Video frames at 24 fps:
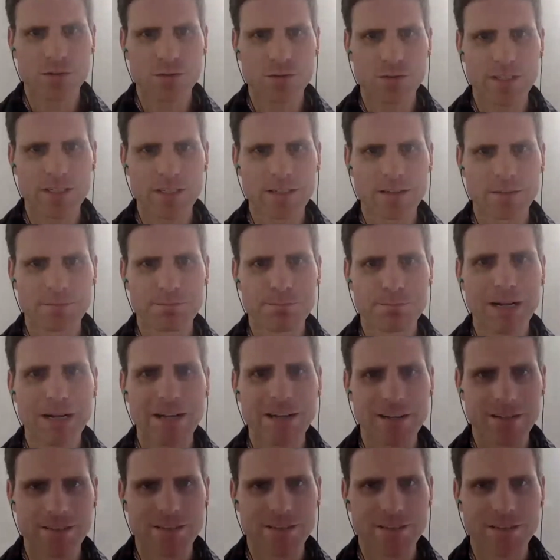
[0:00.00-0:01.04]
three
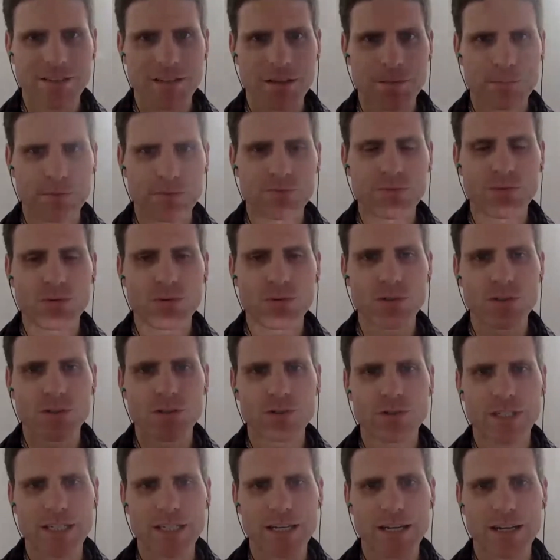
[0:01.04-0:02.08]
buckets, the before,
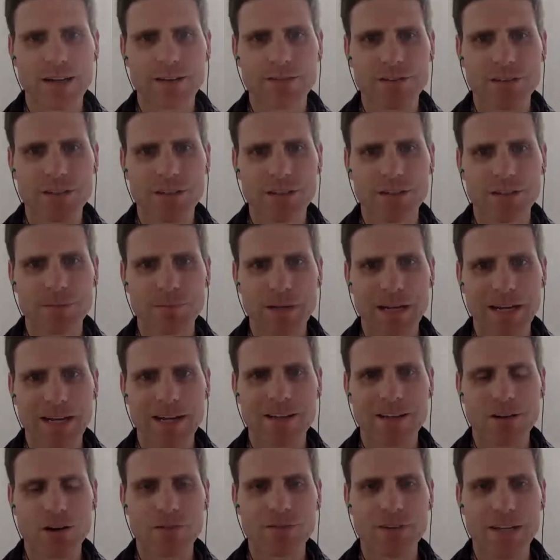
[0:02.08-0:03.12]
during, and after part
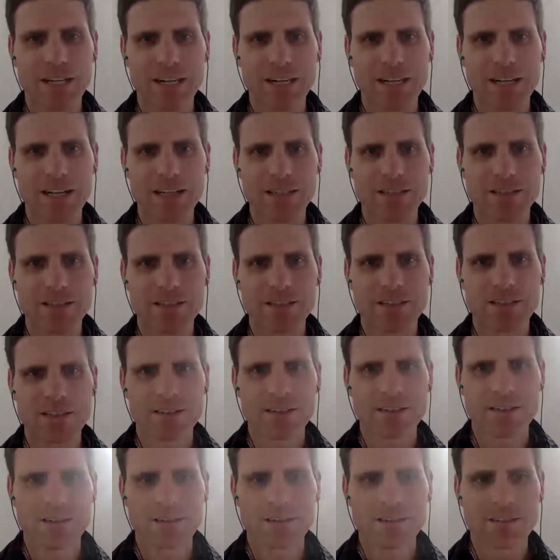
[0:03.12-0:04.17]
of a class?
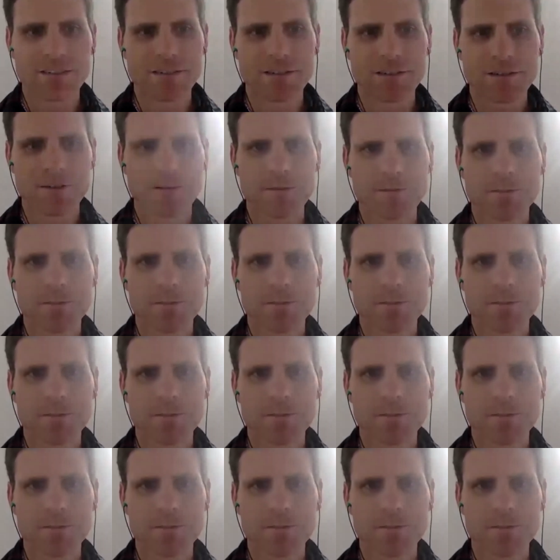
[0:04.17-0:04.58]
So